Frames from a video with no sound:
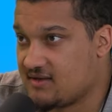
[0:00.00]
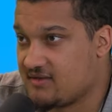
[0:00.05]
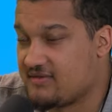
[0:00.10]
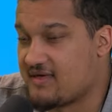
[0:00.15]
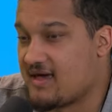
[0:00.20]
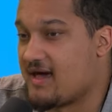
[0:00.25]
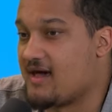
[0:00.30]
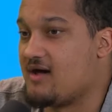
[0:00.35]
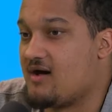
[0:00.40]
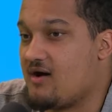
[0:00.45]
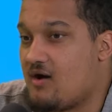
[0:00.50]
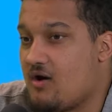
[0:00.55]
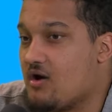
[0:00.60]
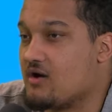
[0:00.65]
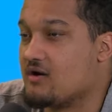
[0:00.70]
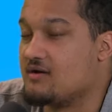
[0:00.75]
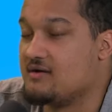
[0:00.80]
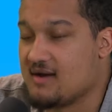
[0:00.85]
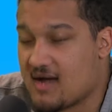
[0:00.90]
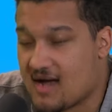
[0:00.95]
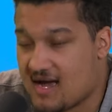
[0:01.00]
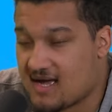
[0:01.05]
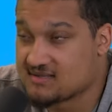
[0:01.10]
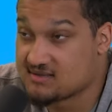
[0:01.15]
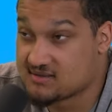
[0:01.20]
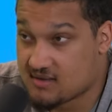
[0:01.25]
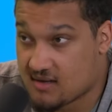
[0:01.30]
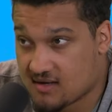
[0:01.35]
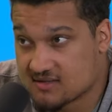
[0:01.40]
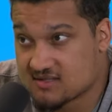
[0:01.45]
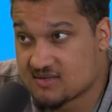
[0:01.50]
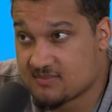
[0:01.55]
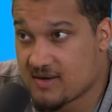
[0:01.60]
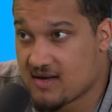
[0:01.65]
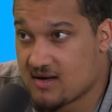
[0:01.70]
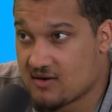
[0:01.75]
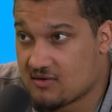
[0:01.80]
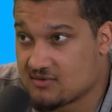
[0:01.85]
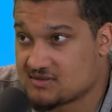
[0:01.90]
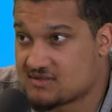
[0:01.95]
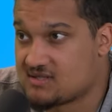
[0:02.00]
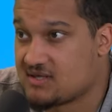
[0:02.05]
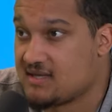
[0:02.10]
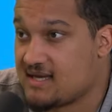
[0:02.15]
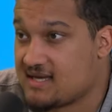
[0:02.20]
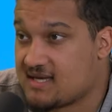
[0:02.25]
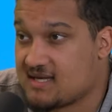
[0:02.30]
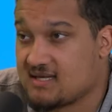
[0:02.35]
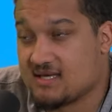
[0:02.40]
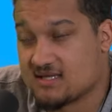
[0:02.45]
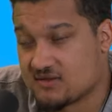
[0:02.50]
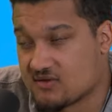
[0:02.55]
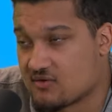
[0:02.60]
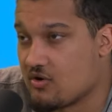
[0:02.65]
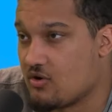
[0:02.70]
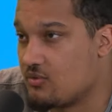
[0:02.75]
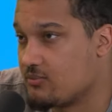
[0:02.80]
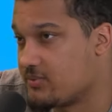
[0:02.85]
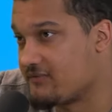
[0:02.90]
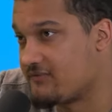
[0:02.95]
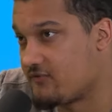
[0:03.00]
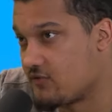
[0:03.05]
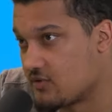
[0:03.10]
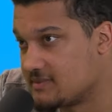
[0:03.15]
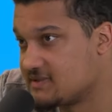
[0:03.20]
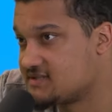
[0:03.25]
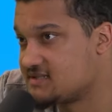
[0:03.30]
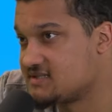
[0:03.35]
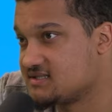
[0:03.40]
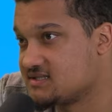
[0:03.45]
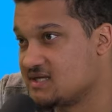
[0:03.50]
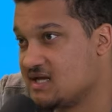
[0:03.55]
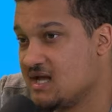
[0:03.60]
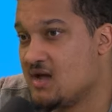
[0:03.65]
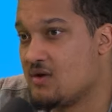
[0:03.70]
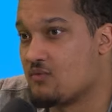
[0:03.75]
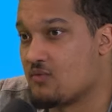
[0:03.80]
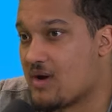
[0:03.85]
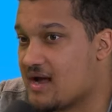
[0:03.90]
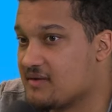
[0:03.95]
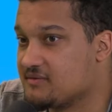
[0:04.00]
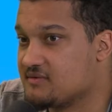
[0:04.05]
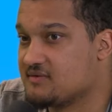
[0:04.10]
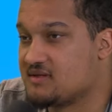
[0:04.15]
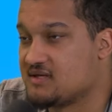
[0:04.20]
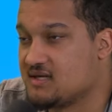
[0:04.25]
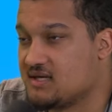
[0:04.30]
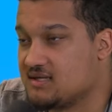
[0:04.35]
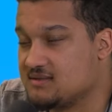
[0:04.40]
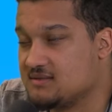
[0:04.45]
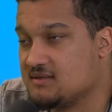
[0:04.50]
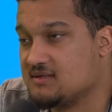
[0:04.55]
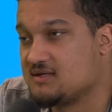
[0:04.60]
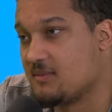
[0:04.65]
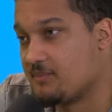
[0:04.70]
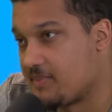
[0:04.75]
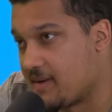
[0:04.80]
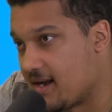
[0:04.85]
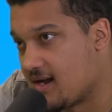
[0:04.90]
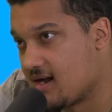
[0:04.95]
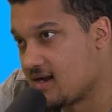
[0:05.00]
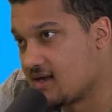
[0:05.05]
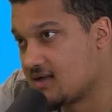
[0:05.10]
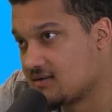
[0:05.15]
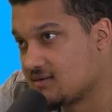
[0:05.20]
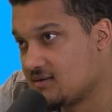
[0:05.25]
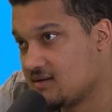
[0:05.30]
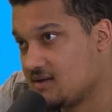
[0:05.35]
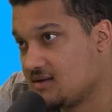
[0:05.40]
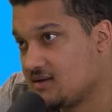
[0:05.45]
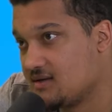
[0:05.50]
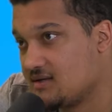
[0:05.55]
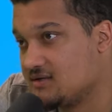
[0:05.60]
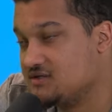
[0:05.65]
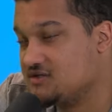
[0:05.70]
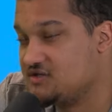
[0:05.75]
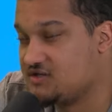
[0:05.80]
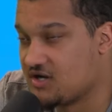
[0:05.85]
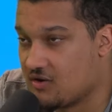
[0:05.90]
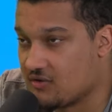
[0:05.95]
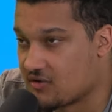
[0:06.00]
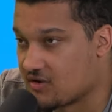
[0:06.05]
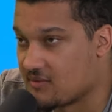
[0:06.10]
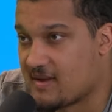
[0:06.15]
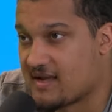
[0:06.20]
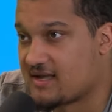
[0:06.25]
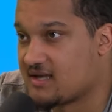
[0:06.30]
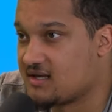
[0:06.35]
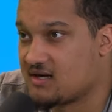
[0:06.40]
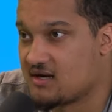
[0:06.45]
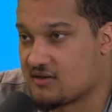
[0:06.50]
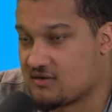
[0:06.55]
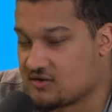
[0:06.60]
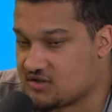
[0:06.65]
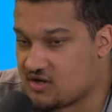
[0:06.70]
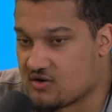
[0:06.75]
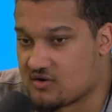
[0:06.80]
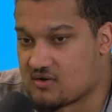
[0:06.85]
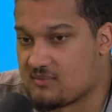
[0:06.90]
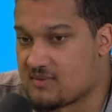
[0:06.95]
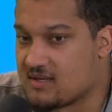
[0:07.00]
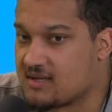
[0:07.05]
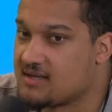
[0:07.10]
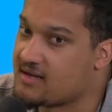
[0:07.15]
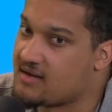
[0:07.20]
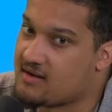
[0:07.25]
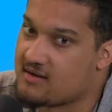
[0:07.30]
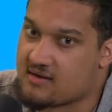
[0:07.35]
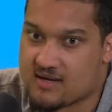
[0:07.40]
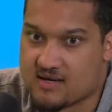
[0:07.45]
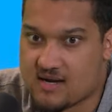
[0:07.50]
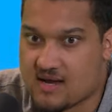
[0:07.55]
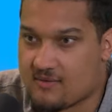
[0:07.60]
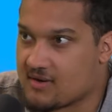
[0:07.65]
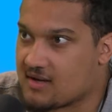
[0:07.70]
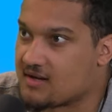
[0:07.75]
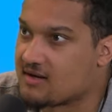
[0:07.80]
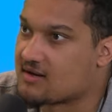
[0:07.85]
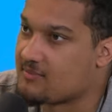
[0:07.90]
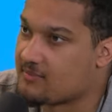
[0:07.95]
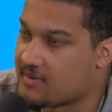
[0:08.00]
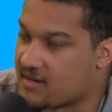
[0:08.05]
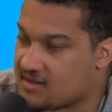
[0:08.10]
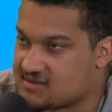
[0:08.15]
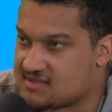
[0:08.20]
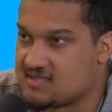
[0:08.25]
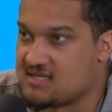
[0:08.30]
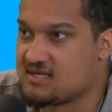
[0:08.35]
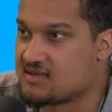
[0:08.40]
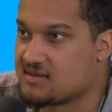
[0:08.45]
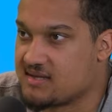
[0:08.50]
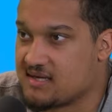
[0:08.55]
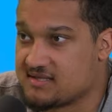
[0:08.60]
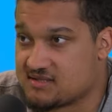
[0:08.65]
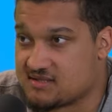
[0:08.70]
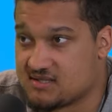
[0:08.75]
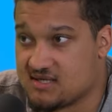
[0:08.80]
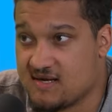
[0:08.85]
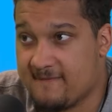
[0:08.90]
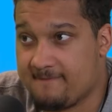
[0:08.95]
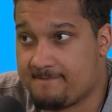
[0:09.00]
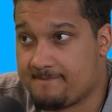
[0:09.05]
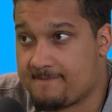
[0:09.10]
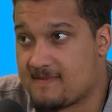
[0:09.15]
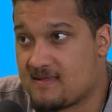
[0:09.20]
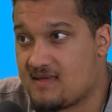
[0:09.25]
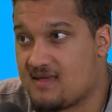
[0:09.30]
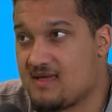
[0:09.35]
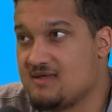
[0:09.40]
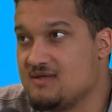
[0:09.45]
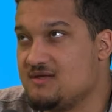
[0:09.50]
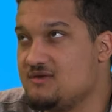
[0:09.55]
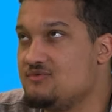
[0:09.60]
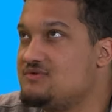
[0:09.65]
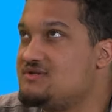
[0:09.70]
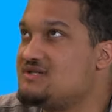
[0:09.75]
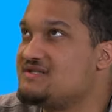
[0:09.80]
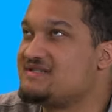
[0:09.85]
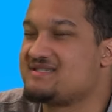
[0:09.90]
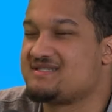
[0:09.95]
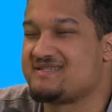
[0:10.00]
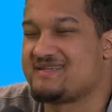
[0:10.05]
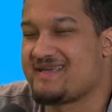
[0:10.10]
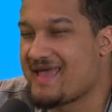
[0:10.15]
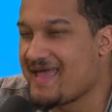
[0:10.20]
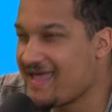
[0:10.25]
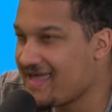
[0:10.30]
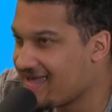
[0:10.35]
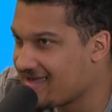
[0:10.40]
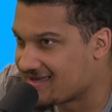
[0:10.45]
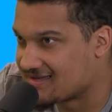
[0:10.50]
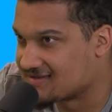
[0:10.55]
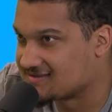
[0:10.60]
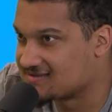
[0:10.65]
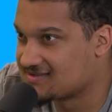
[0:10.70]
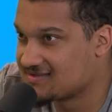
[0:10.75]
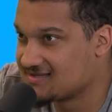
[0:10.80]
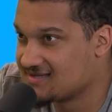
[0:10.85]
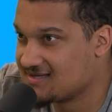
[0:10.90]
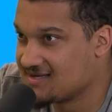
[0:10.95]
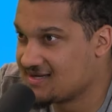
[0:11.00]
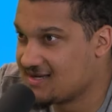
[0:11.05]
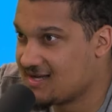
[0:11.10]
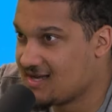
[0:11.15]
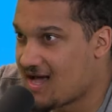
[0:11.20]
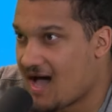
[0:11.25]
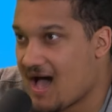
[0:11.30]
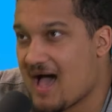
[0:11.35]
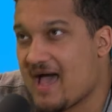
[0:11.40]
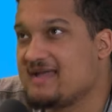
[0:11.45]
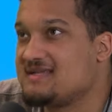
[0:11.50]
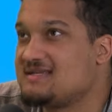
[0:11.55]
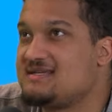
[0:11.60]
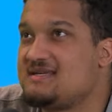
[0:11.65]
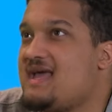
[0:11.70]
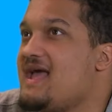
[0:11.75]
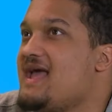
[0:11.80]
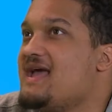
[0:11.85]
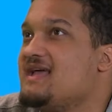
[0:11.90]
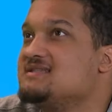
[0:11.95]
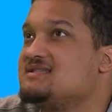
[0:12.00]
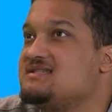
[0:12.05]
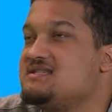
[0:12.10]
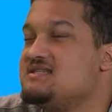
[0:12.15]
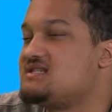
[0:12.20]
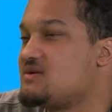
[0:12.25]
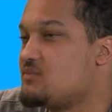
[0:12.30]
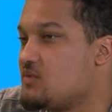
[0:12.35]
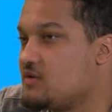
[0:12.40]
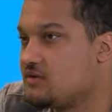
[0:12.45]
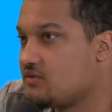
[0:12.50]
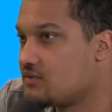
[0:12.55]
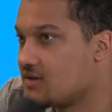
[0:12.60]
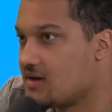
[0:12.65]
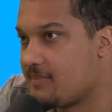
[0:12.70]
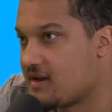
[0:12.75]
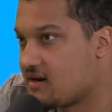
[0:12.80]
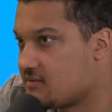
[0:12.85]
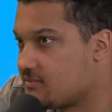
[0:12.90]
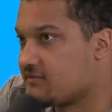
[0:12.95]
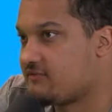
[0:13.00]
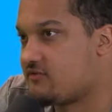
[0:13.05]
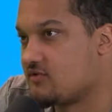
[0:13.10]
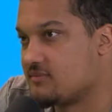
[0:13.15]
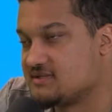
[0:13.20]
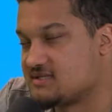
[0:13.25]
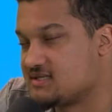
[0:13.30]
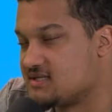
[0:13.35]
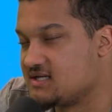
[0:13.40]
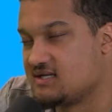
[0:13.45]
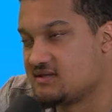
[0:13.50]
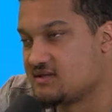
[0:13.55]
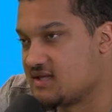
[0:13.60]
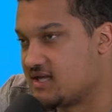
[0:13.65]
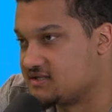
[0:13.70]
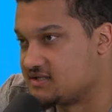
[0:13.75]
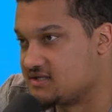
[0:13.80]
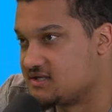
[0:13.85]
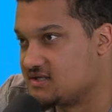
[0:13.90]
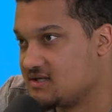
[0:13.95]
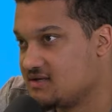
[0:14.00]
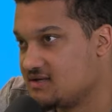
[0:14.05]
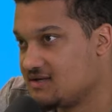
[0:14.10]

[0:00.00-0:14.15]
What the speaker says: that are not talked about, so they can get their own performances, rather than comparing Joker, making another Joker and being like, okay, now we got to compare it to Heath Ledger. And you just can't. I can't see someone doing a better performance than Heath Ledger.